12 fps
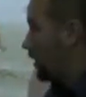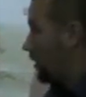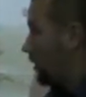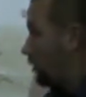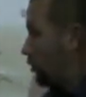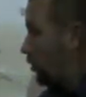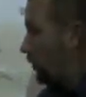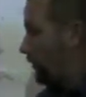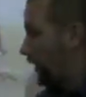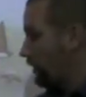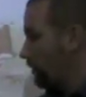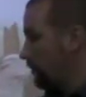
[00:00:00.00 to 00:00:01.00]
A more
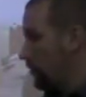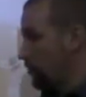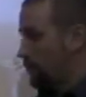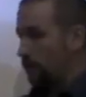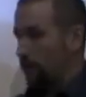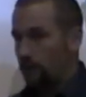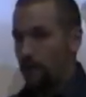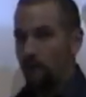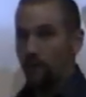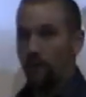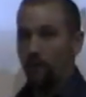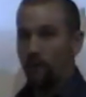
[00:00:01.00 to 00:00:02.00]
effective use I
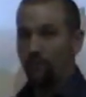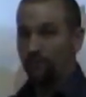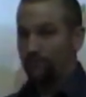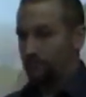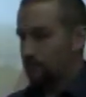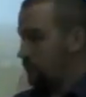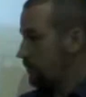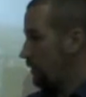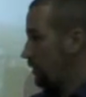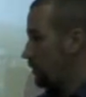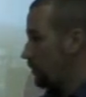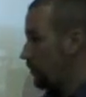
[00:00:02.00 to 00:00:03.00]
find for them
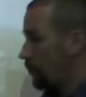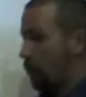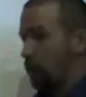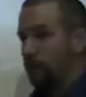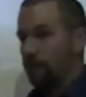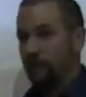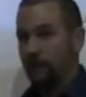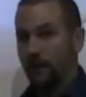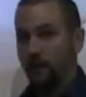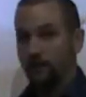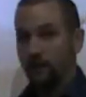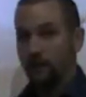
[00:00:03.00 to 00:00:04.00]
is for formative
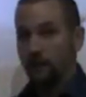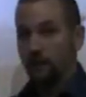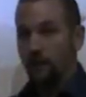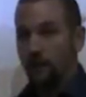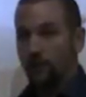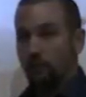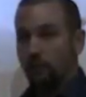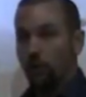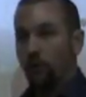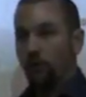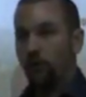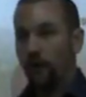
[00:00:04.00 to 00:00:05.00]
assessment. So
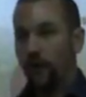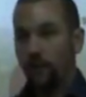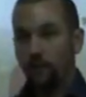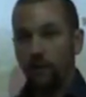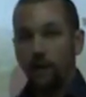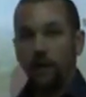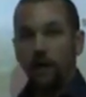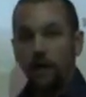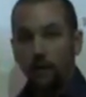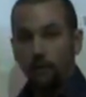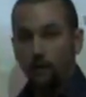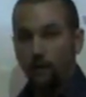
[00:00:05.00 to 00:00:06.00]
both for them
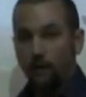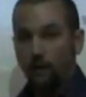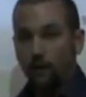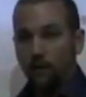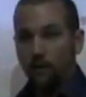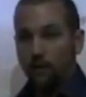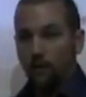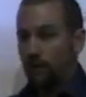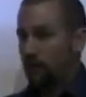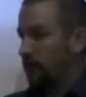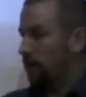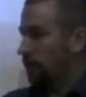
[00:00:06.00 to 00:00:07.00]
and for me. So
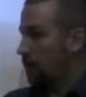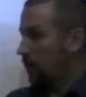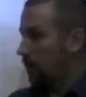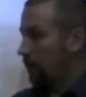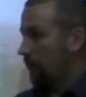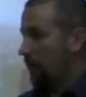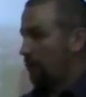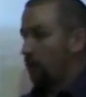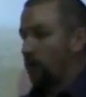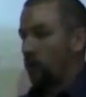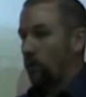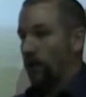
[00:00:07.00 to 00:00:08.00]
they get a mark back
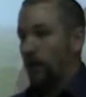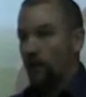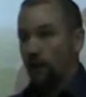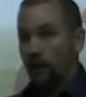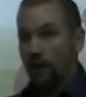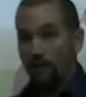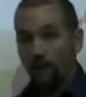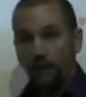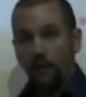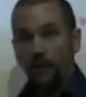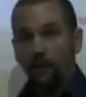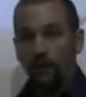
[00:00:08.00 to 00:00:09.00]
right away. I'm
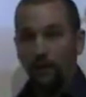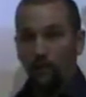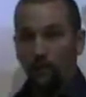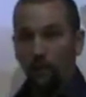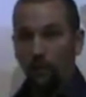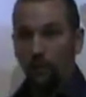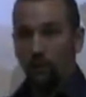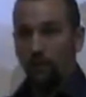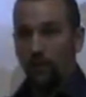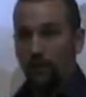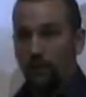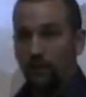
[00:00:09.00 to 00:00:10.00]
not counting it for or
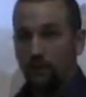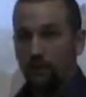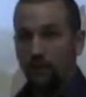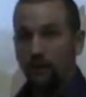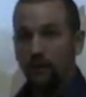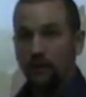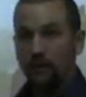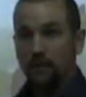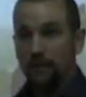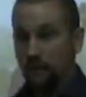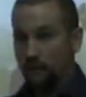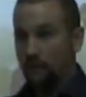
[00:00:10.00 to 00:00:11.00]
against them, and they can
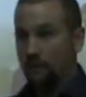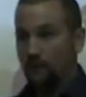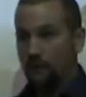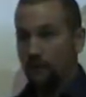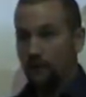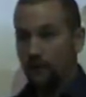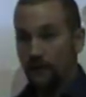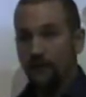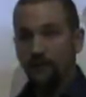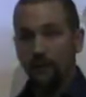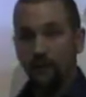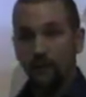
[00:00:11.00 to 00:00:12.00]
see,
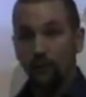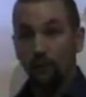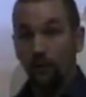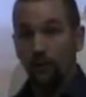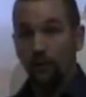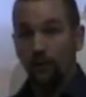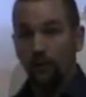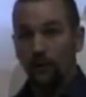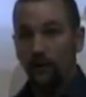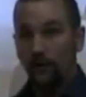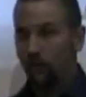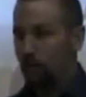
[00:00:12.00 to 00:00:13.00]
yes, I did really know
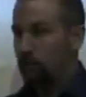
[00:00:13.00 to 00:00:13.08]
that, or